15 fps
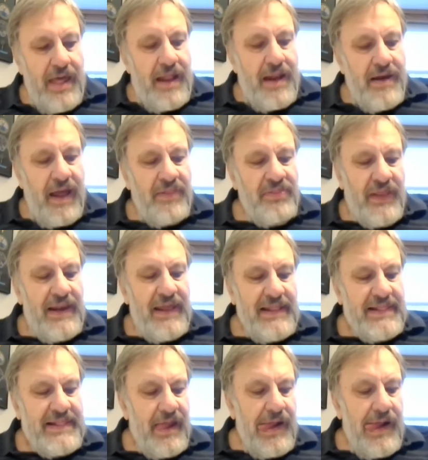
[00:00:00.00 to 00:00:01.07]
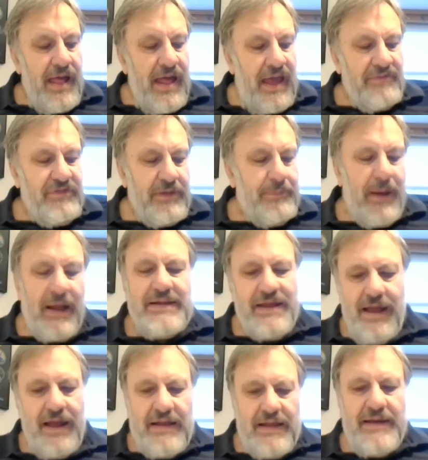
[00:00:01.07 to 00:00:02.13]
nonetheless,
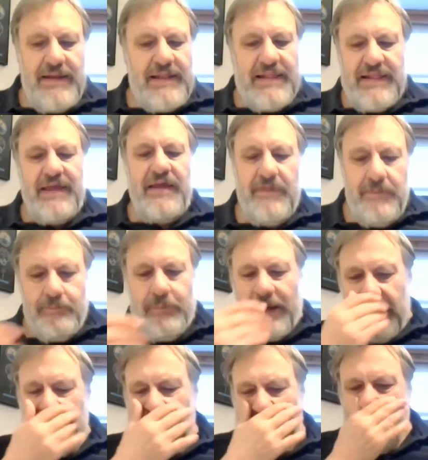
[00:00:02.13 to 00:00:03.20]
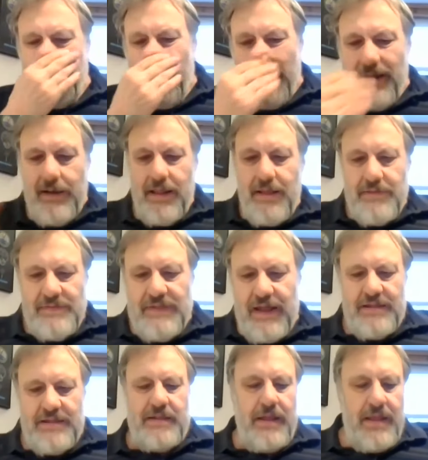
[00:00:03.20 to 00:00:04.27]
everybody agrees in principle
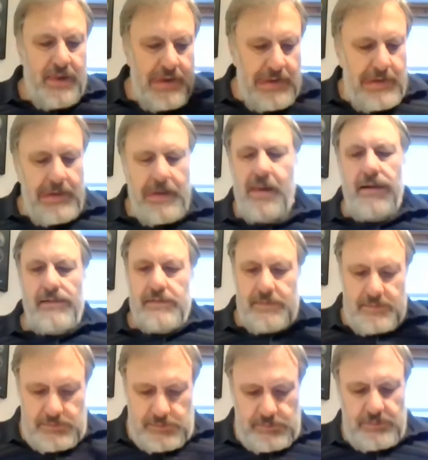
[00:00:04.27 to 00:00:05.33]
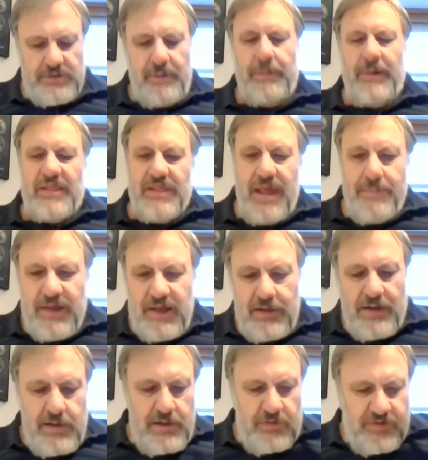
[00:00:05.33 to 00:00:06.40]
that the
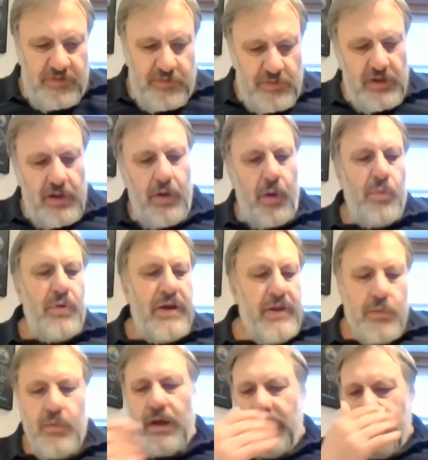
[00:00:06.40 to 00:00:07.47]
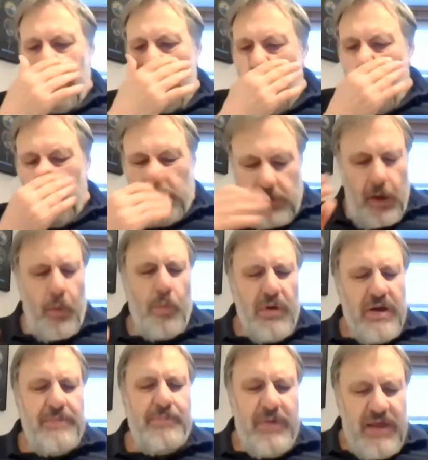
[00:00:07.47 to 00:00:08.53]
pandemic could
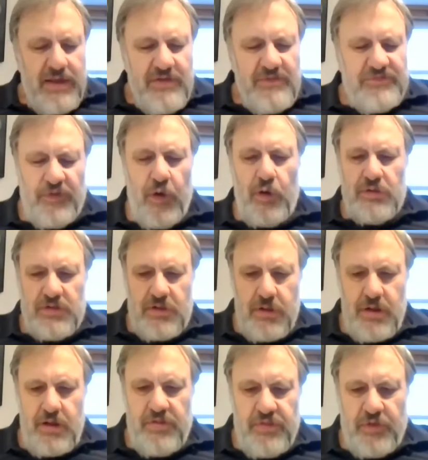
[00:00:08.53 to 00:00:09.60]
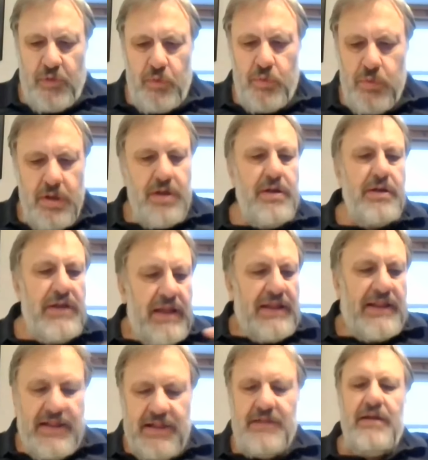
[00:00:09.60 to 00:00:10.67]
only be fought through
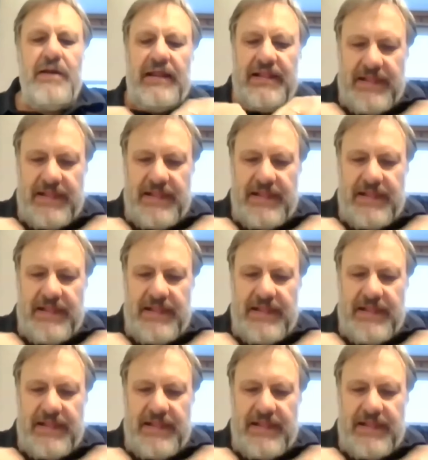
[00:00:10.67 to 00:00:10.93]
this,